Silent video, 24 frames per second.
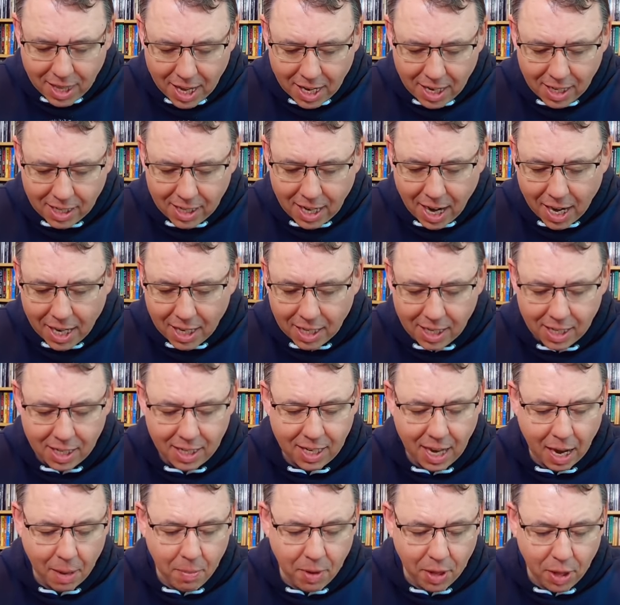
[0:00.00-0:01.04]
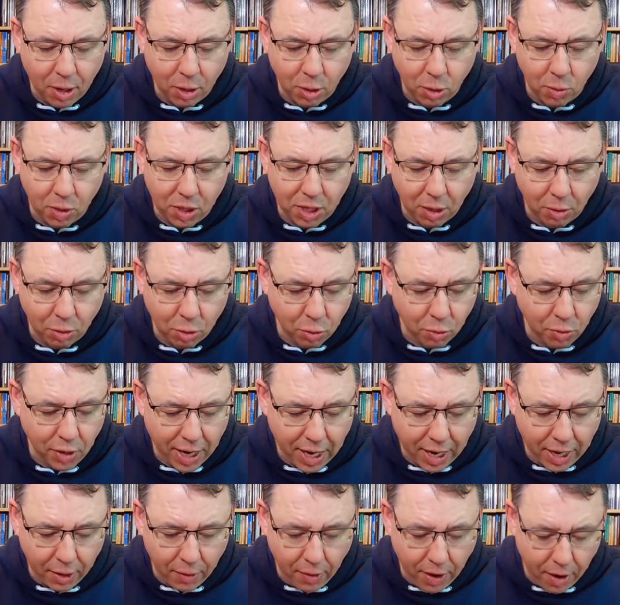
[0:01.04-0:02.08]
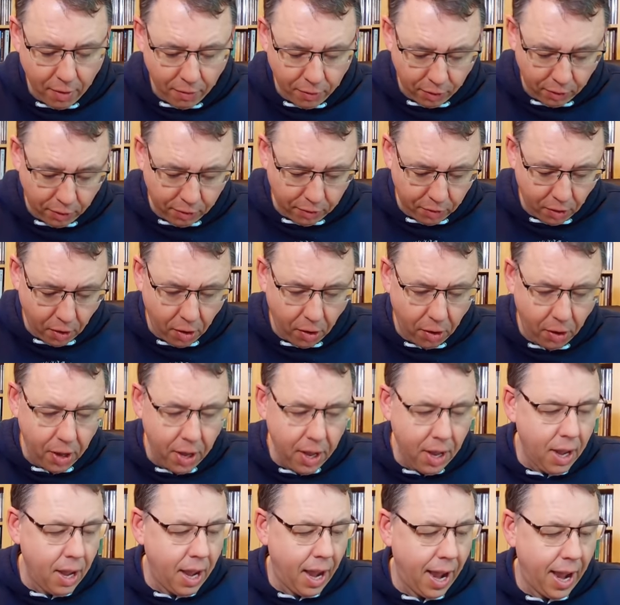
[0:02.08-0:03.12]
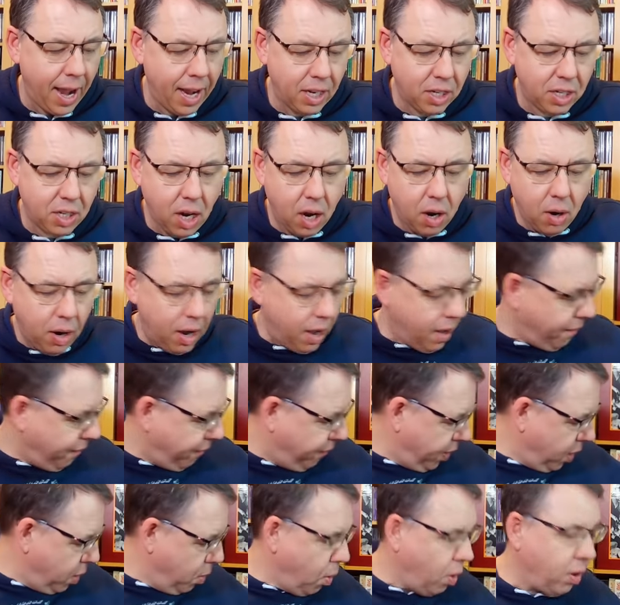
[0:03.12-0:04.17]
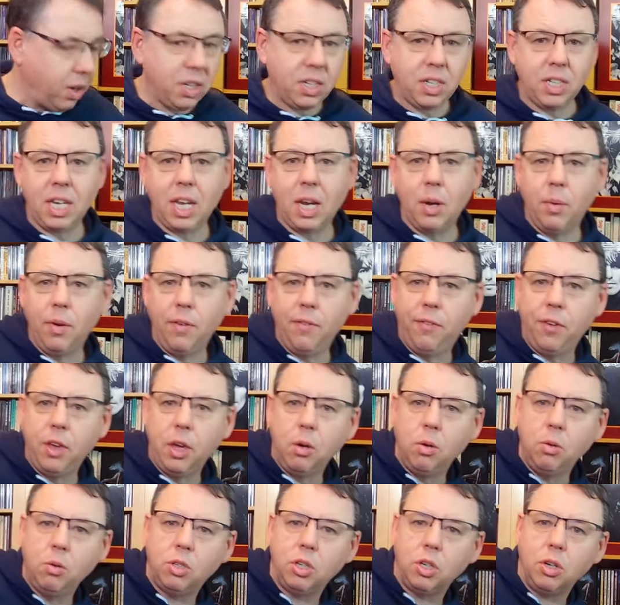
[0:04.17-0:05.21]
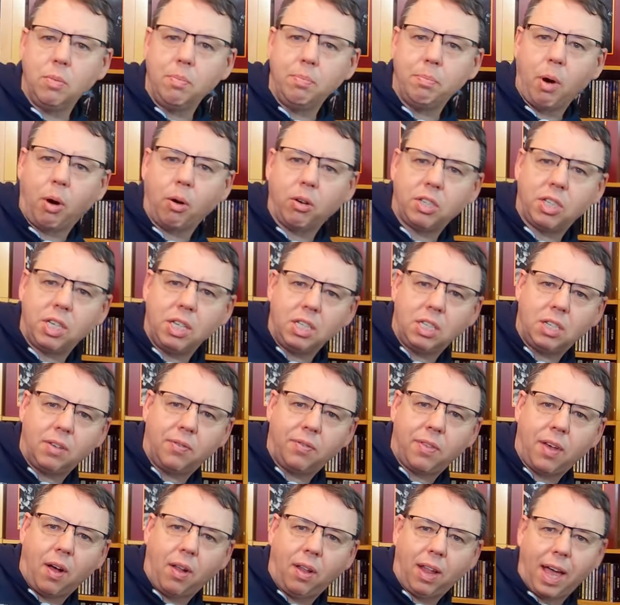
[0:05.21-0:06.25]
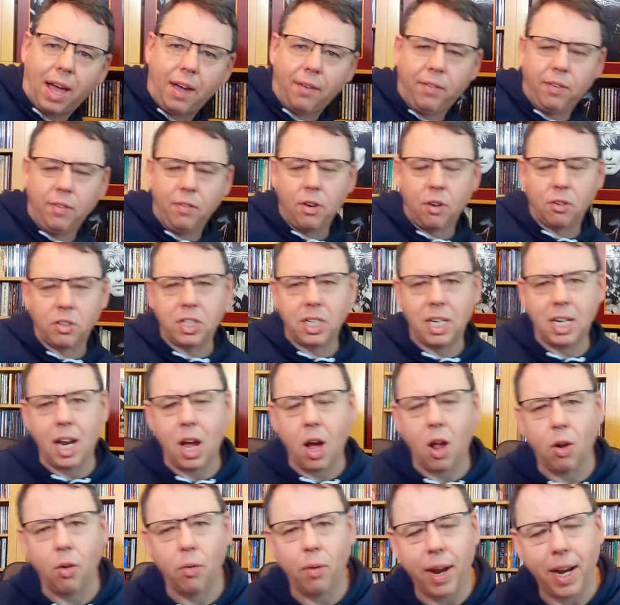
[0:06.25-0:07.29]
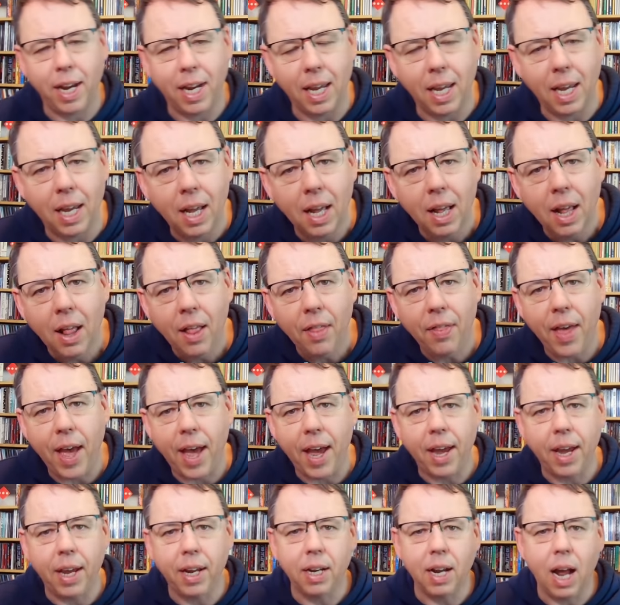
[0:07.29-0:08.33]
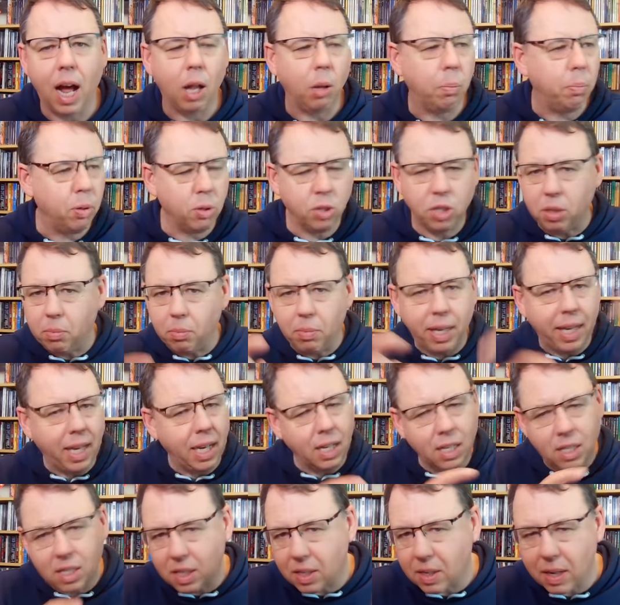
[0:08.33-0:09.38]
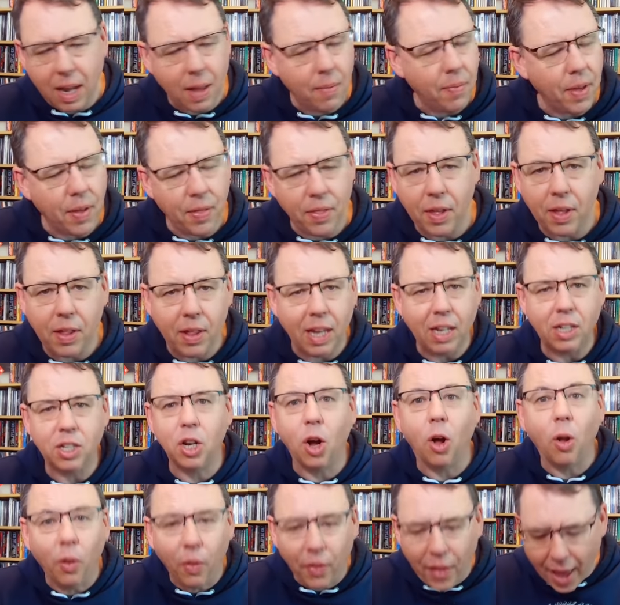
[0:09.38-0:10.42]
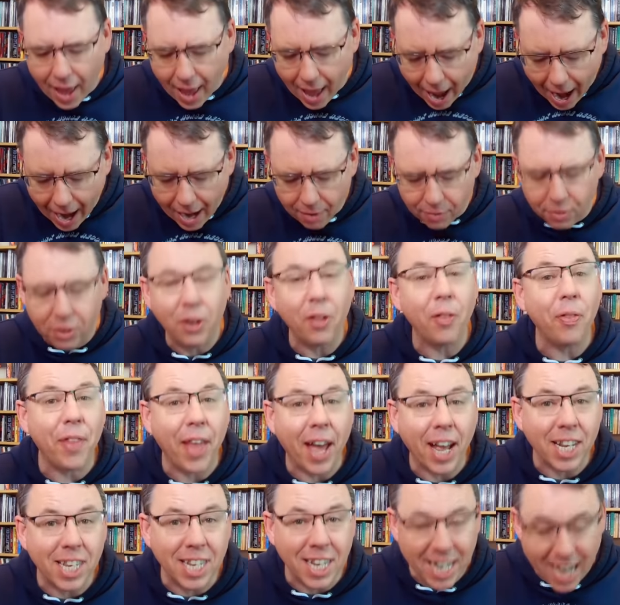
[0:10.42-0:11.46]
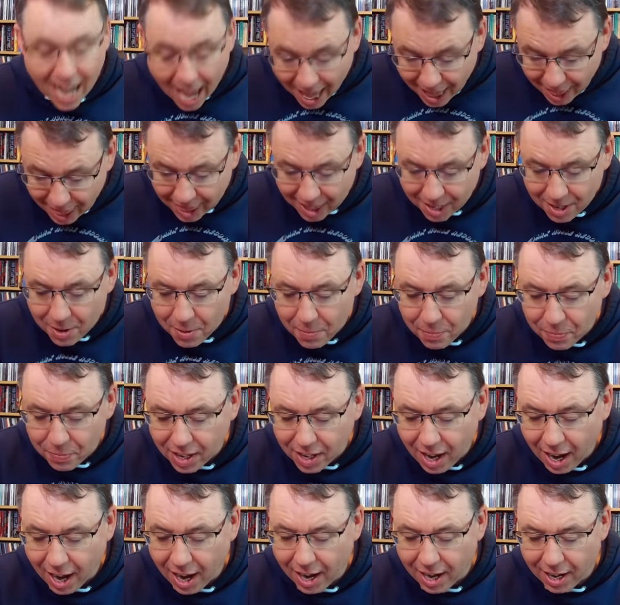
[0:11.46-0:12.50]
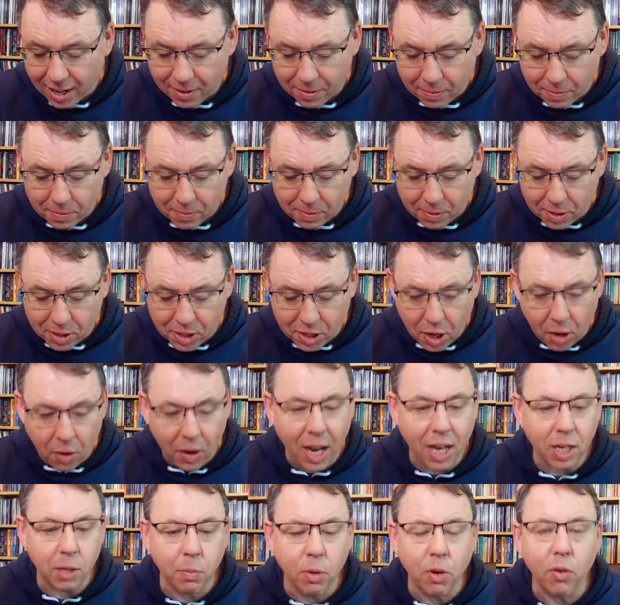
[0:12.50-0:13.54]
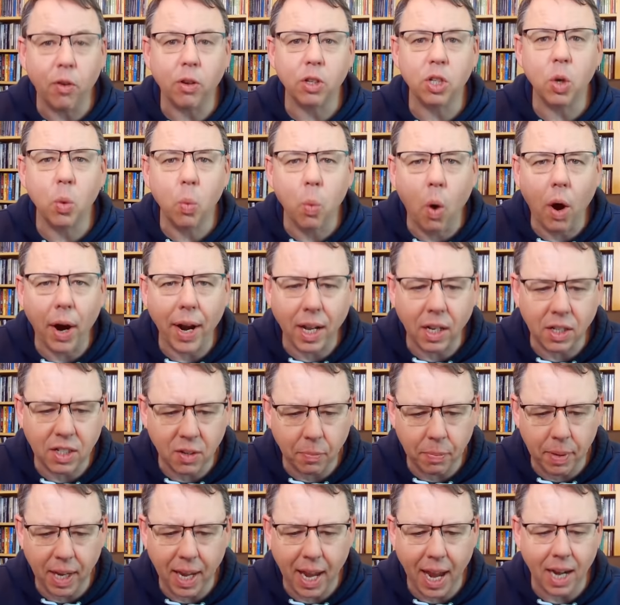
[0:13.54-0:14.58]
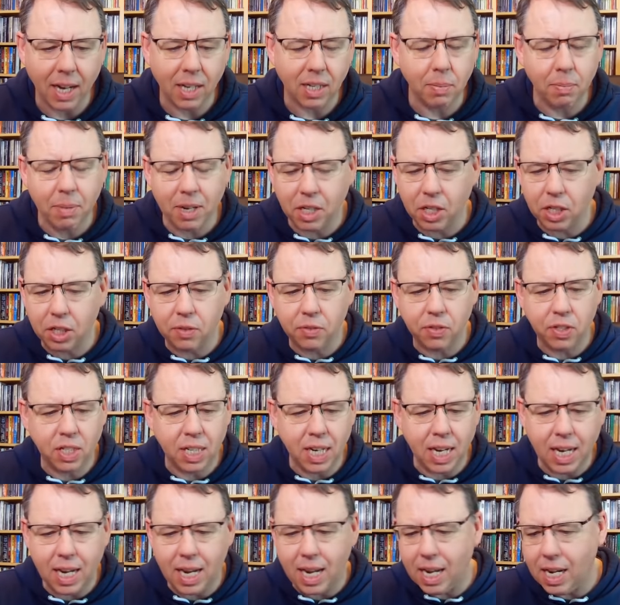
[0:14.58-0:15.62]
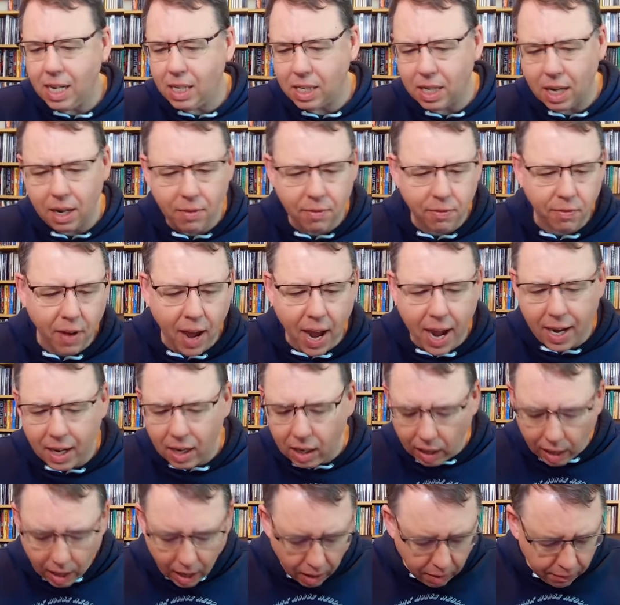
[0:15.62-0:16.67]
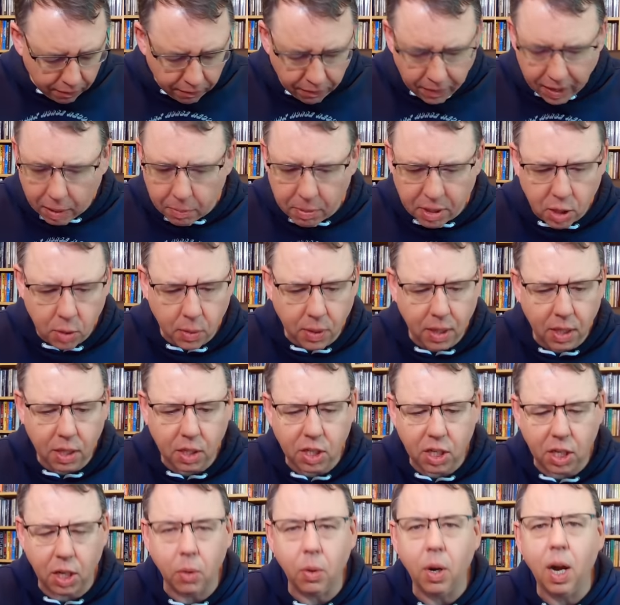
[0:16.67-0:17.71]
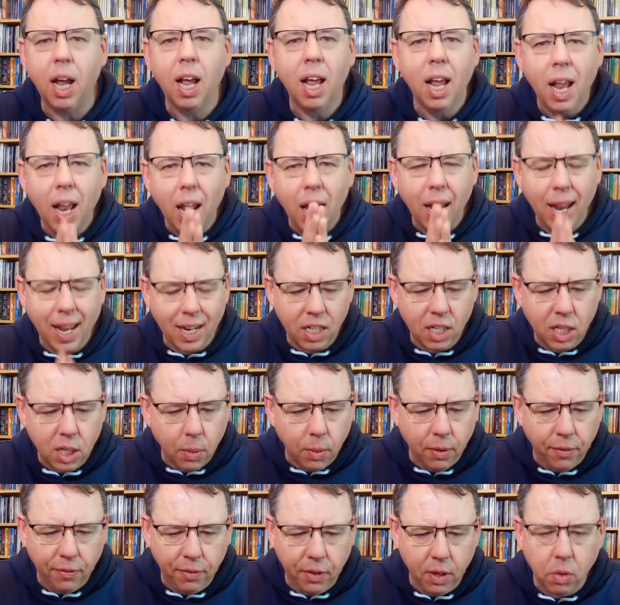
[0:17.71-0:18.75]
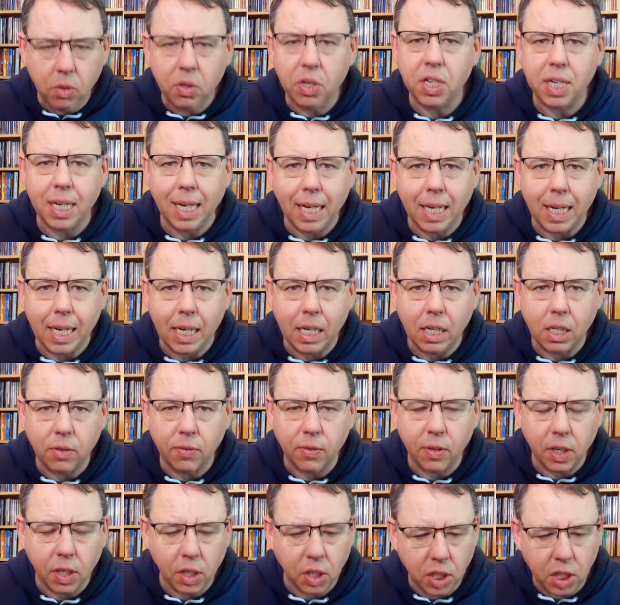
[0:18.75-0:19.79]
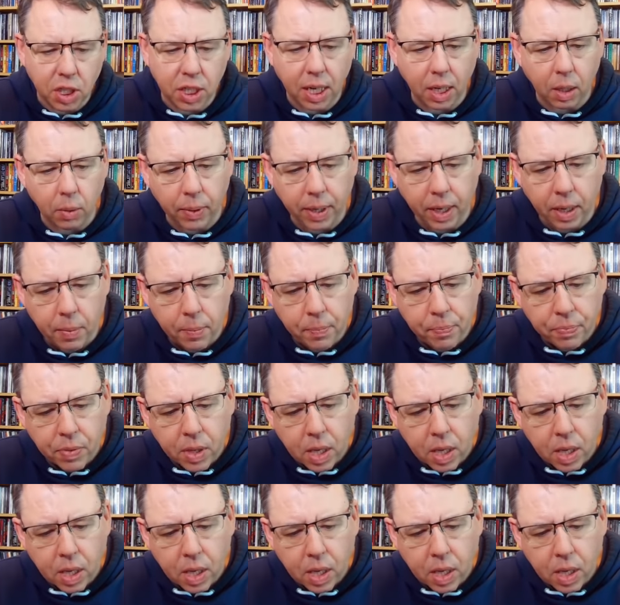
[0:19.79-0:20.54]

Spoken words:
and they decided to send me those, which I was really grateful for. So if you want to see reviews and unboxings of all that, if you've not seen it already, then I'll put some links. It's all there. I have done that to death. So let's move on to what else I've been getting. It's a mixture of CDs and vinyl. I'll flick between the two. Let's do a few CDs first, shall we?